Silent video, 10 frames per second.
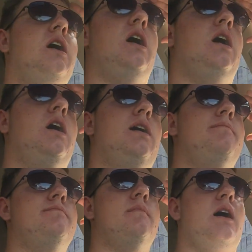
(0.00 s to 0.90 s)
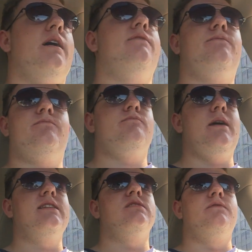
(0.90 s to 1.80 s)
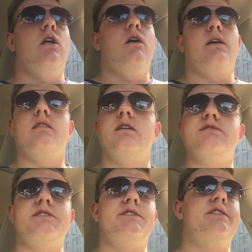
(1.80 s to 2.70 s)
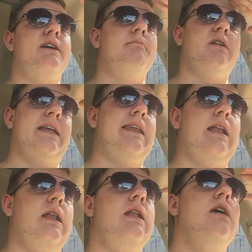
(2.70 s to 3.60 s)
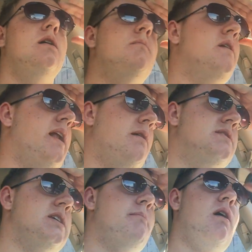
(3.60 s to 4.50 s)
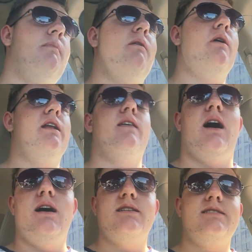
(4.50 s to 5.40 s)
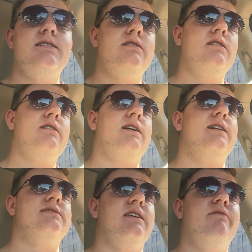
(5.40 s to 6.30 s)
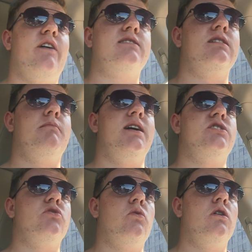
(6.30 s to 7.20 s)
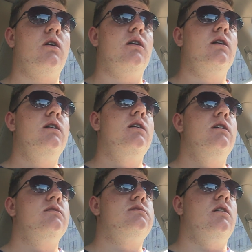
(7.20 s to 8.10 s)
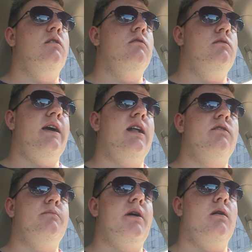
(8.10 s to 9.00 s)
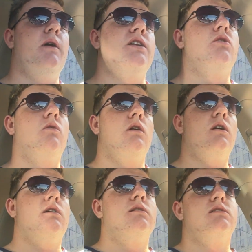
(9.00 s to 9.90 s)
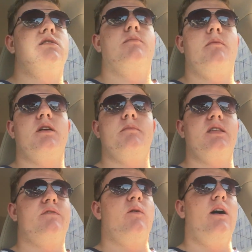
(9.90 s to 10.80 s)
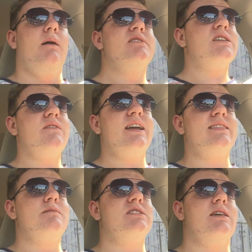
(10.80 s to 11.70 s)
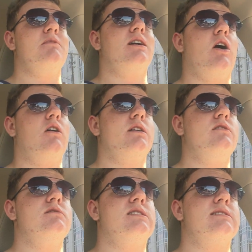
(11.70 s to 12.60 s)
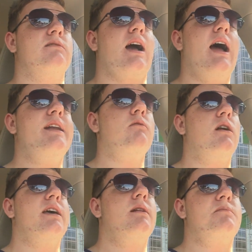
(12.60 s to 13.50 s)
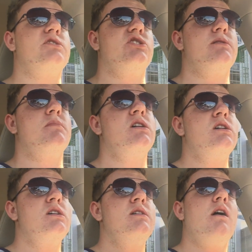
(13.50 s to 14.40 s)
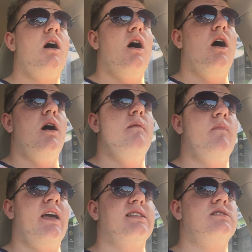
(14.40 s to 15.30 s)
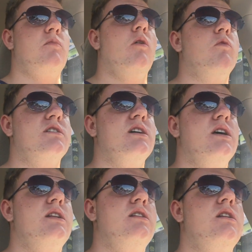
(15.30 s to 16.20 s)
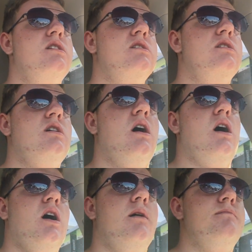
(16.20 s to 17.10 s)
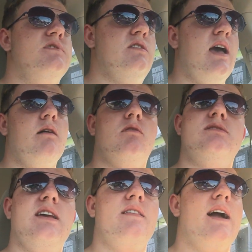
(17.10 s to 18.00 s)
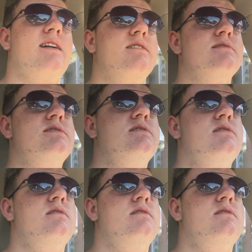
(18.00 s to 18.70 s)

I've meant to vlog at lunch and shit, but I didn't. But anyways, I'm on my way to the Honda dealer because they fucked up my door. So they got to repair my door. So I'm probably going to be there for a while. I'm going to see if I can get them to give me a car to use because I kind of want to hit up the gym and get some homework done. So yeah, we'll see how that goes.